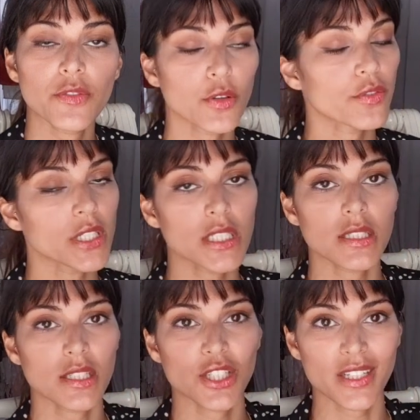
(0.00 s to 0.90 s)
feel free
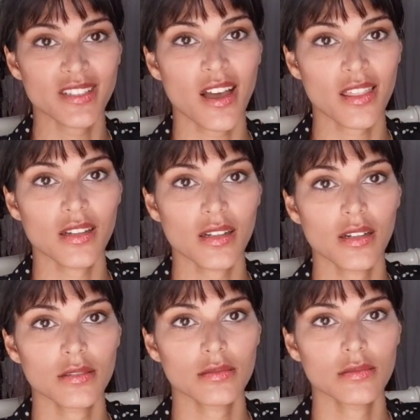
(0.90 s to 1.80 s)
to suggest
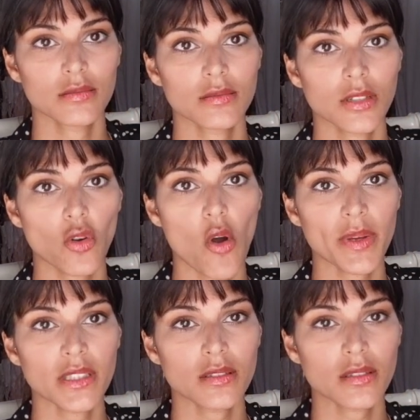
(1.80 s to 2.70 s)
other
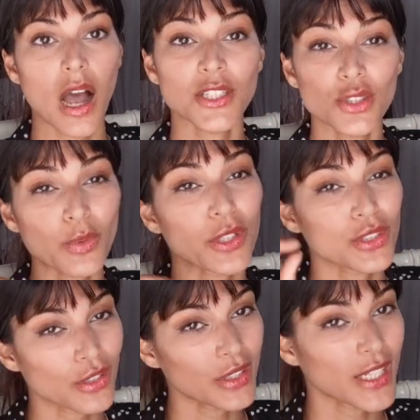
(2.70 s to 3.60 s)
comments. I do want
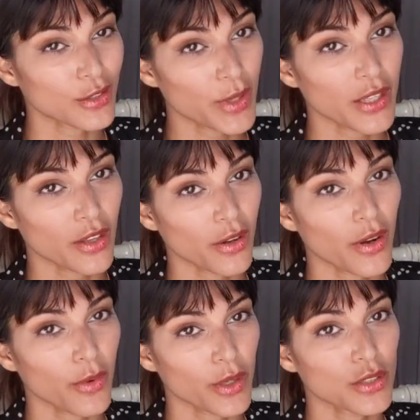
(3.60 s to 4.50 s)
to do next week though,
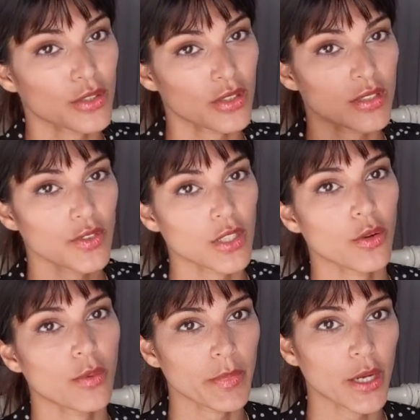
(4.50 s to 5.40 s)
I want to do this
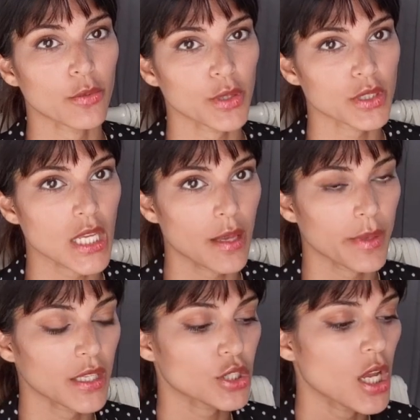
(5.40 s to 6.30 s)
video on male body
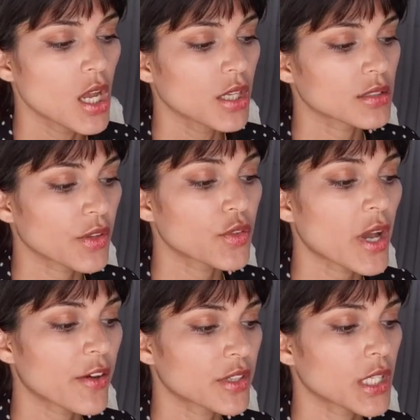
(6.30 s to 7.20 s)
image. So if you
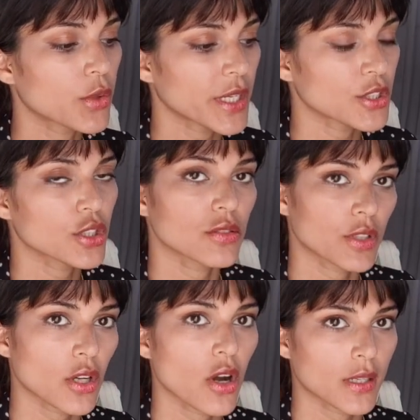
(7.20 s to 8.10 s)
have any questions
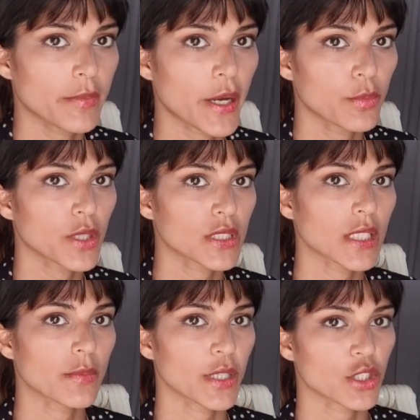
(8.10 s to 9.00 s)
regarding male body
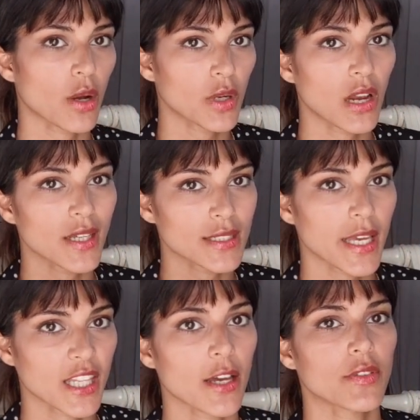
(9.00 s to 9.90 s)
image, I would like to
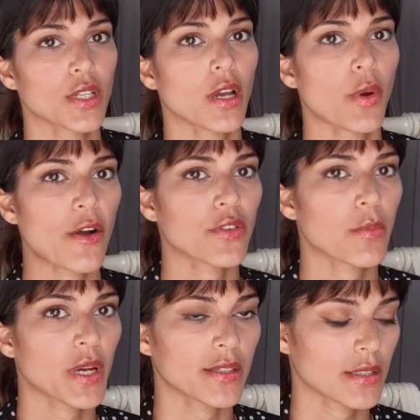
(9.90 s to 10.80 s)
get that video out for
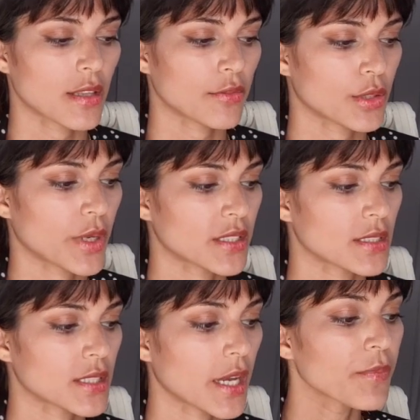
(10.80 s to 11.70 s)
the person that
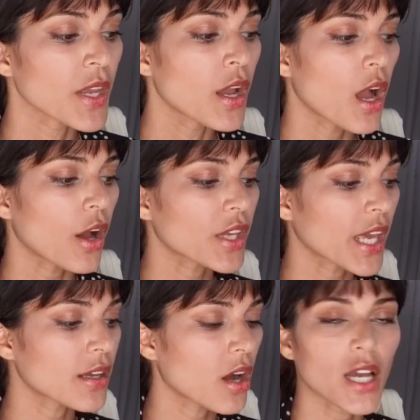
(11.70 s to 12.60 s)
requested it.
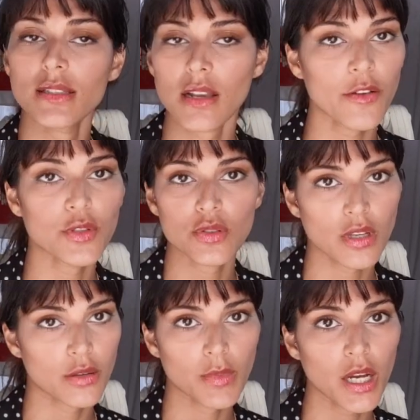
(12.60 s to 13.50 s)
Okay guys, love you
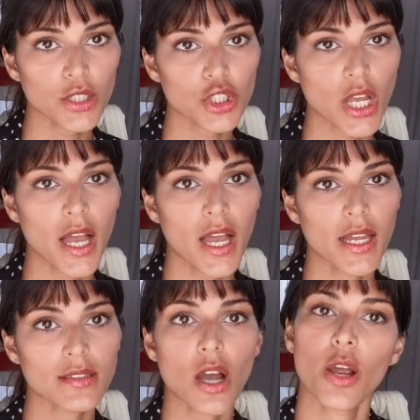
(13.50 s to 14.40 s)
so much,
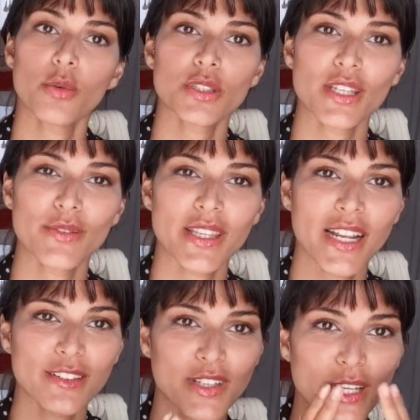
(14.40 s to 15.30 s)
and I will see you in the
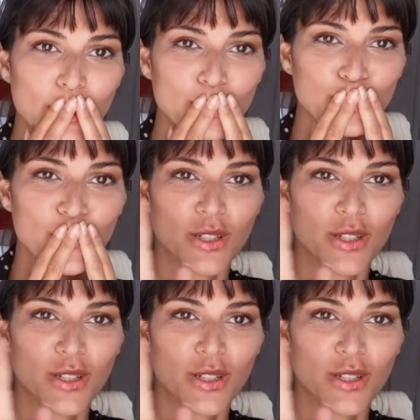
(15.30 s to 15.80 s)
next video.